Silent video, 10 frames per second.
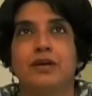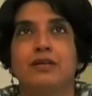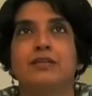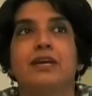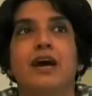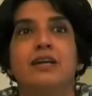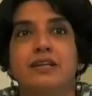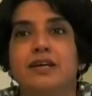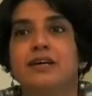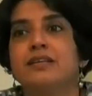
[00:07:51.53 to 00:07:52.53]
the
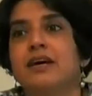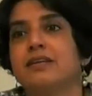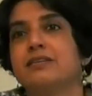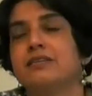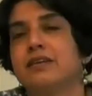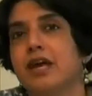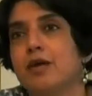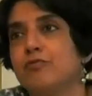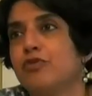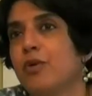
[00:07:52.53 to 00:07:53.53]
idea that
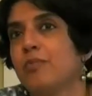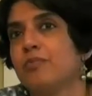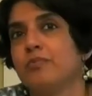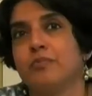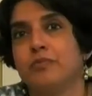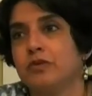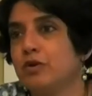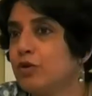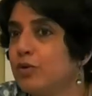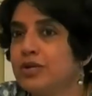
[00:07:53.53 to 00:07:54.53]
came from the
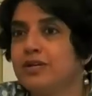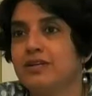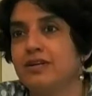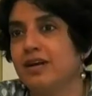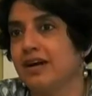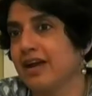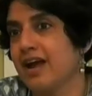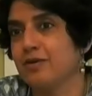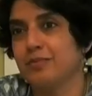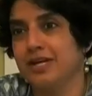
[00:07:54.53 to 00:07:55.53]
colonial
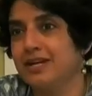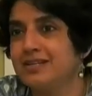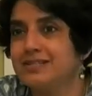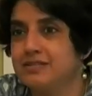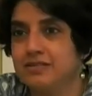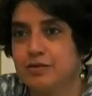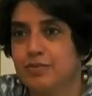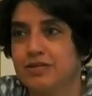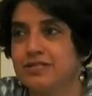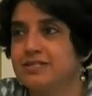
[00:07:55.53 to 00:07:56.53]
academy and its
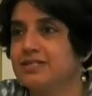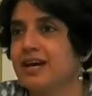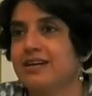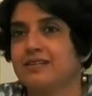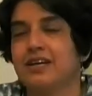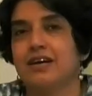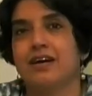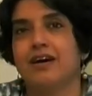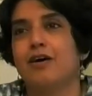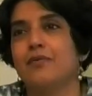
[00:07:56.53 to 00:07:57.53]
disciplines that
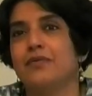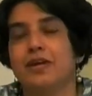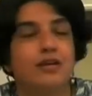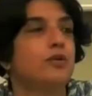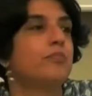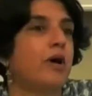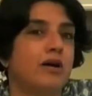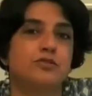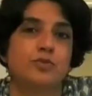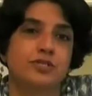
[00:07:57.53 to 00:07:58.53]
the Indian
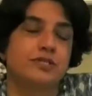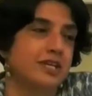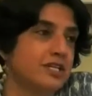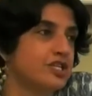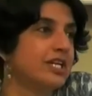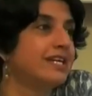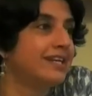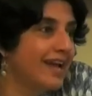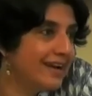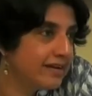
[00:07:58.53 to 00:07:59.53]
past was essentially
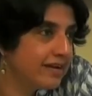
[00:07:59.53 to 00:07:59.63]
dead.